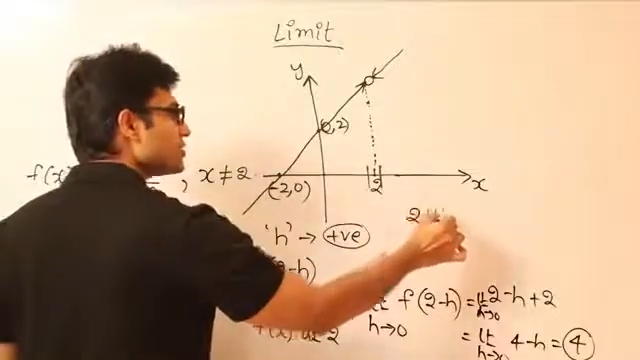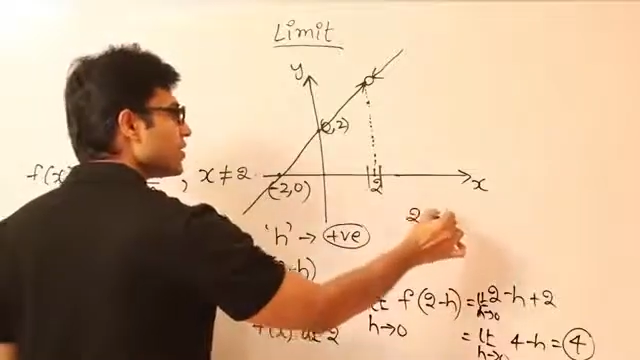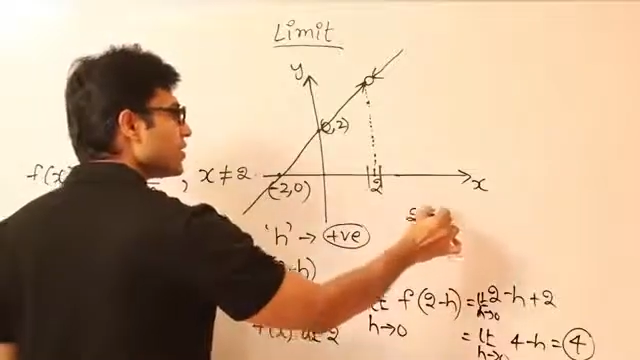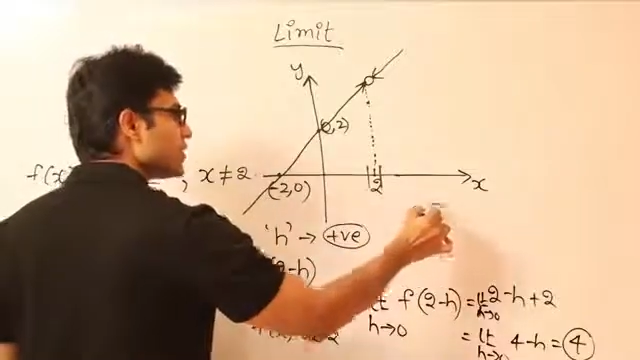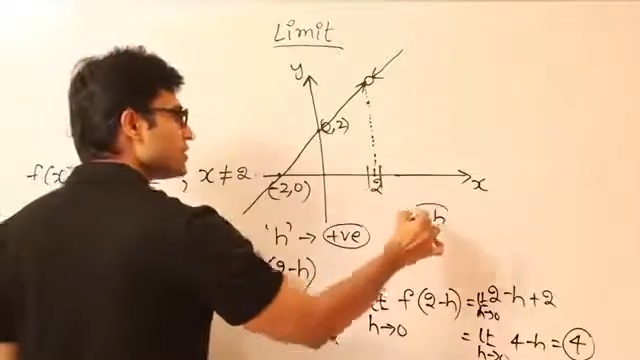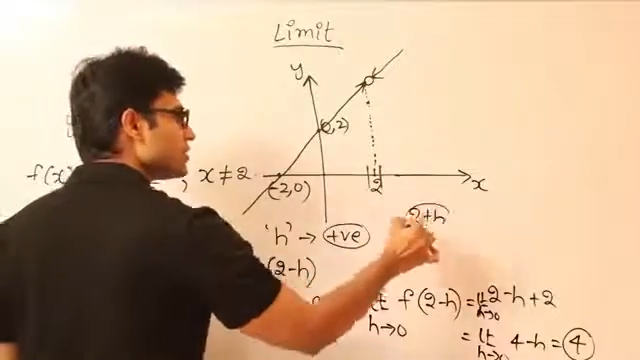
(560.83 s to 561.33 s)

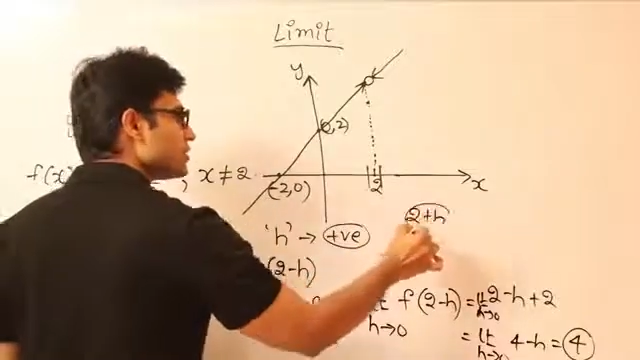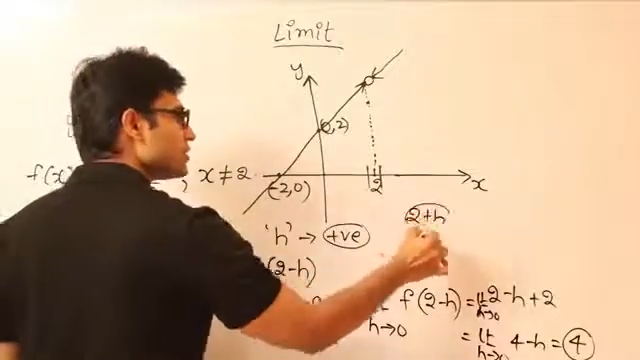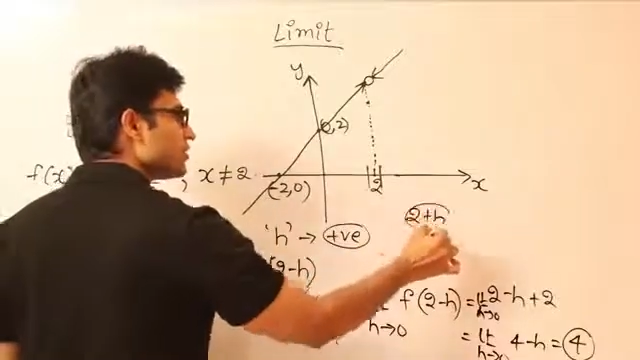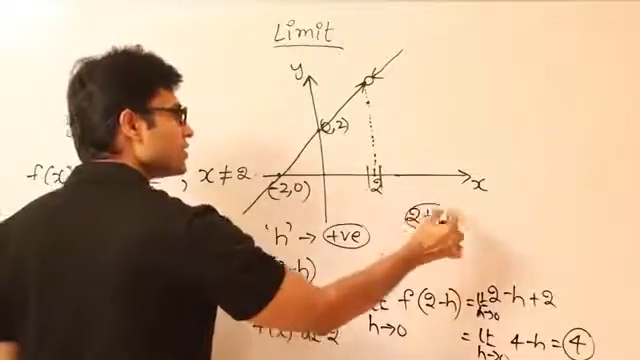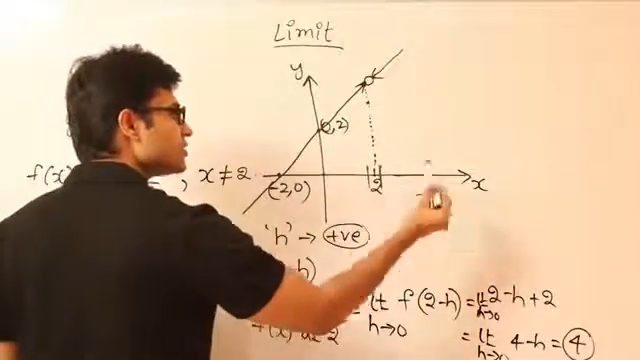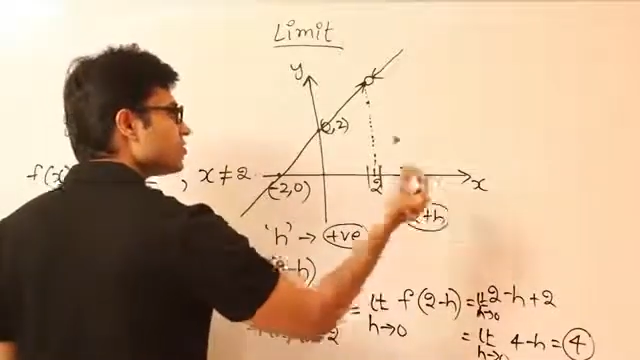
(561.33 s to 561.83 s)
where h is a
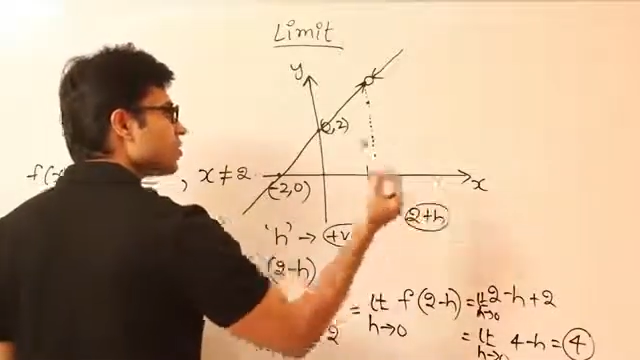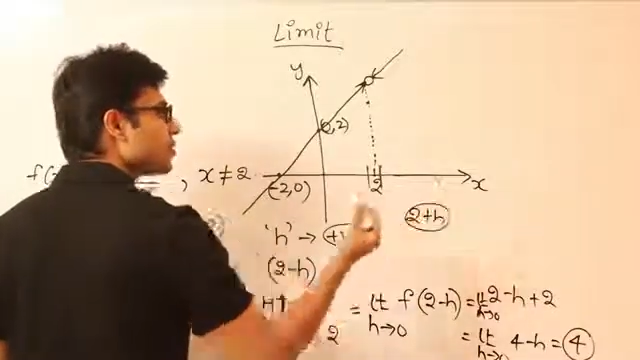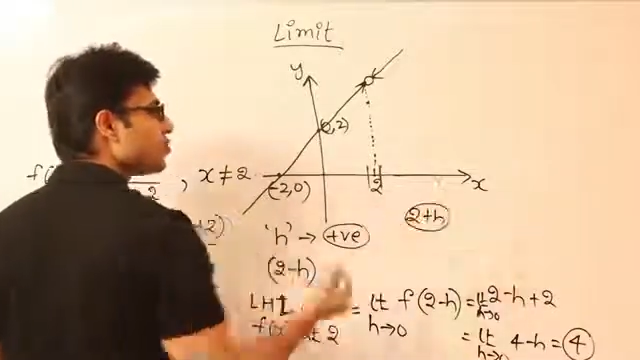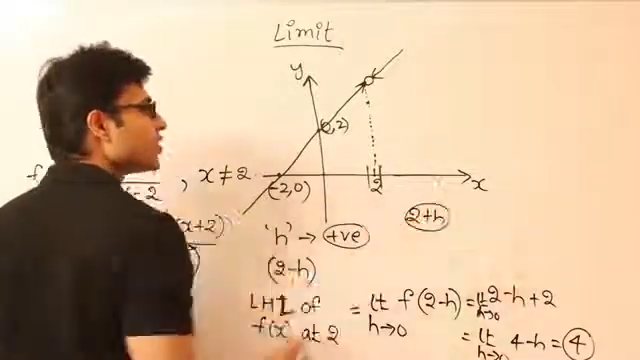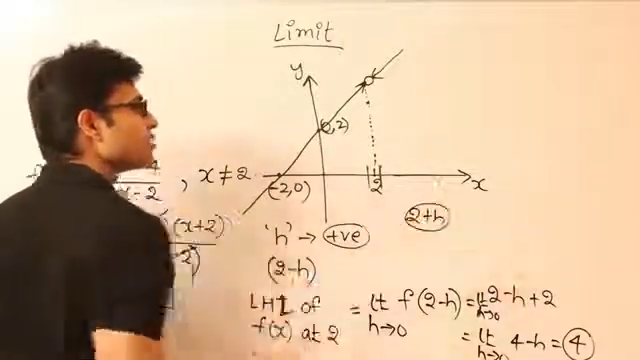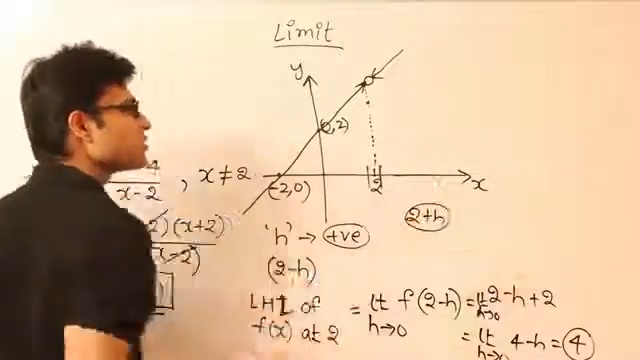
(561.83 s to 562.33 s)
very
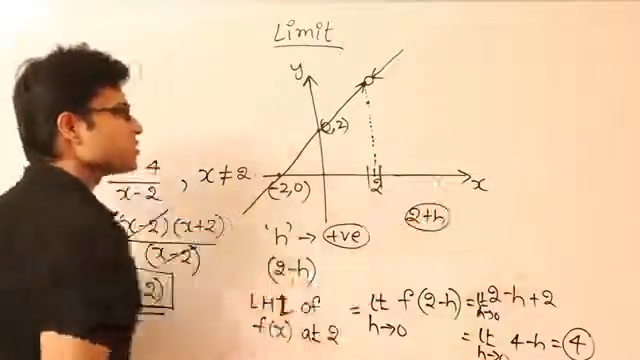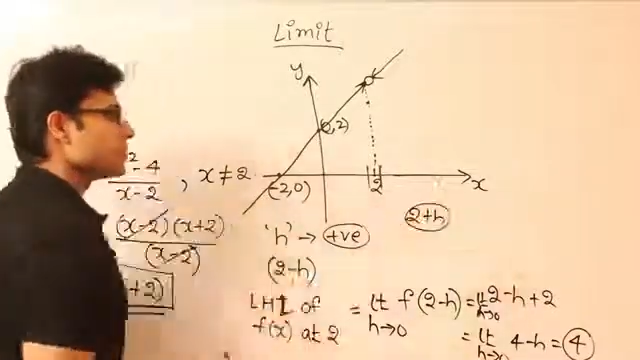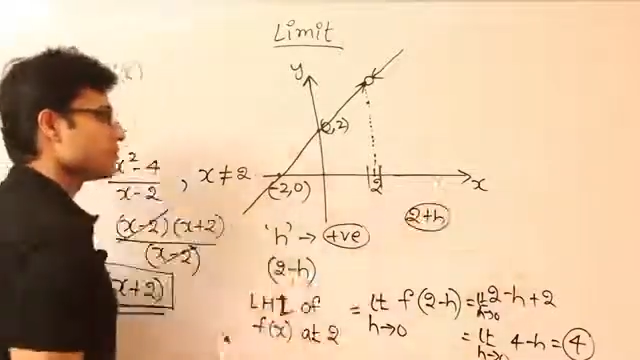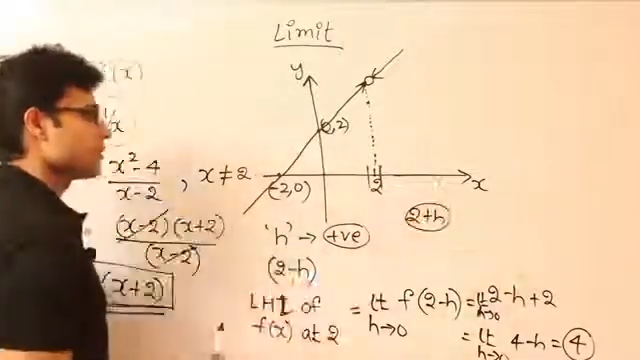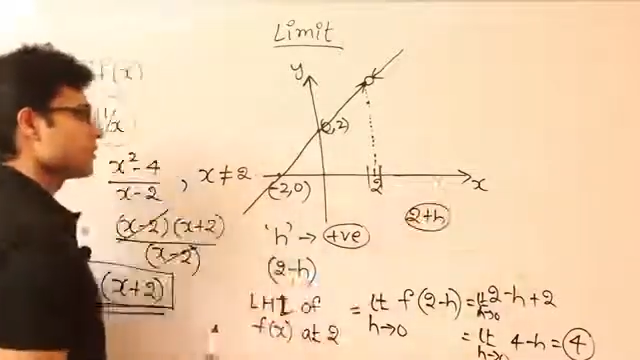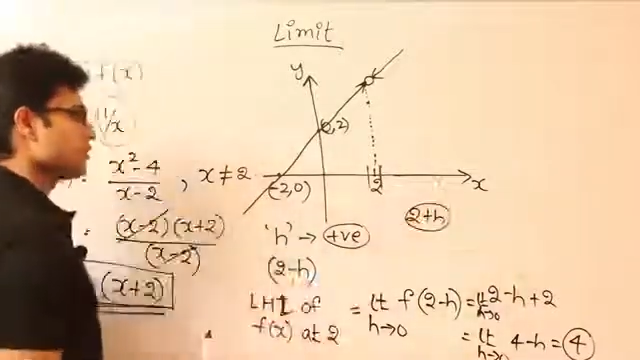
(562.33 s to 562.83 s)
small positive
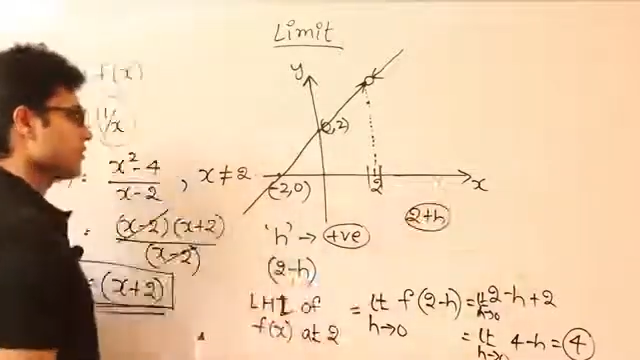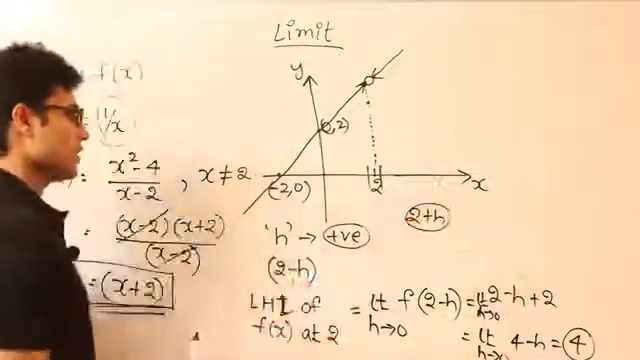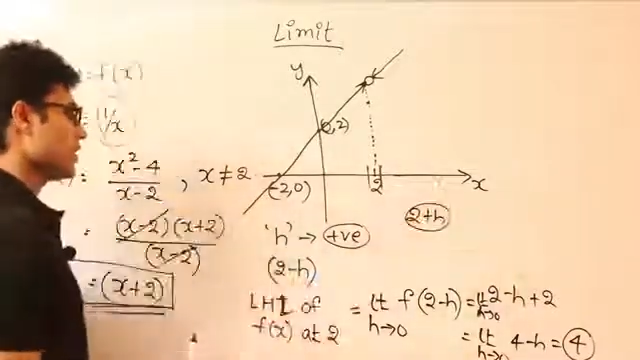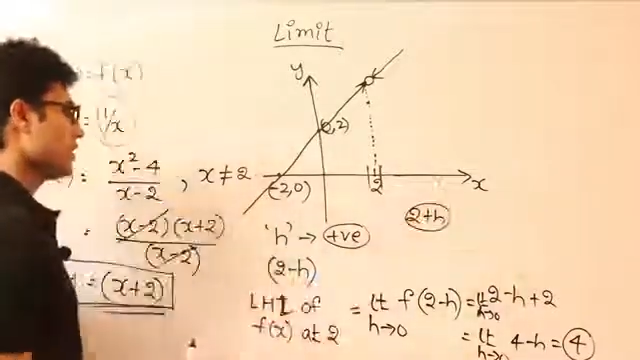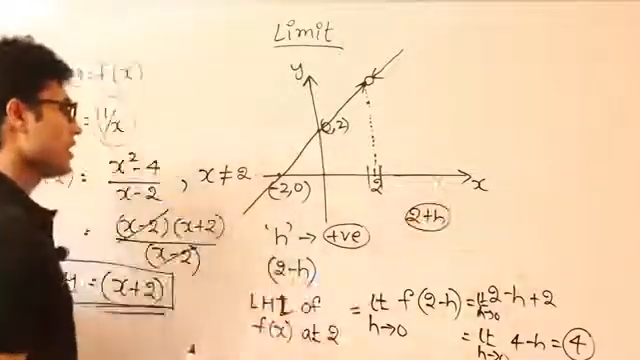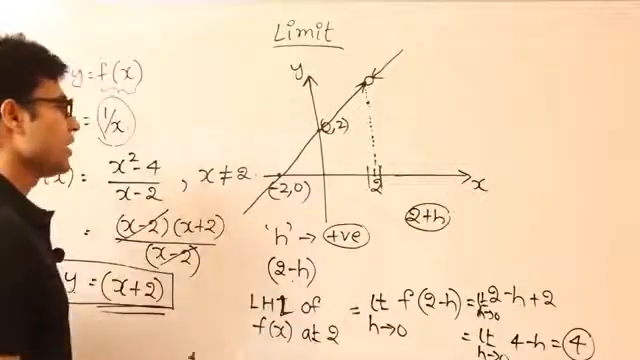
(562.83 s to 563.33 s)
number,
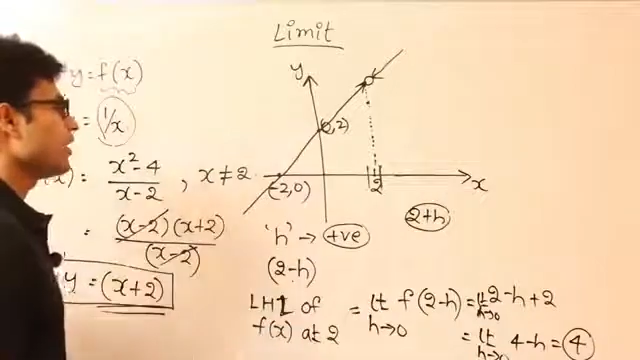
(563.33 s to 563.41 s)
right?